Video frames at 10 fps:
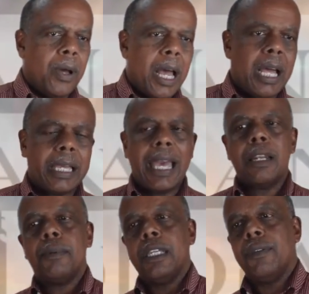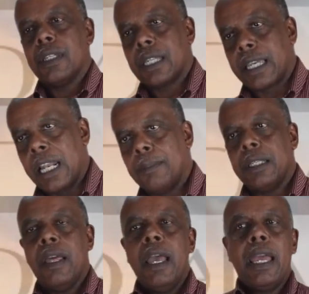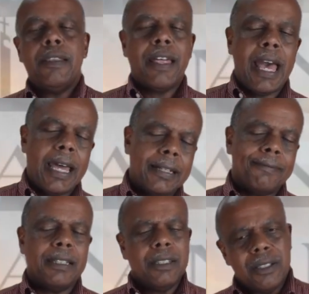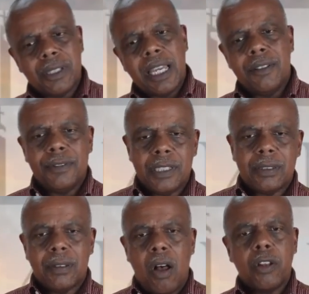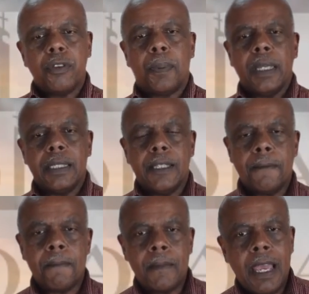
Well, I kind of believe this, I kind of believe that, and you know, kind of just all over the place.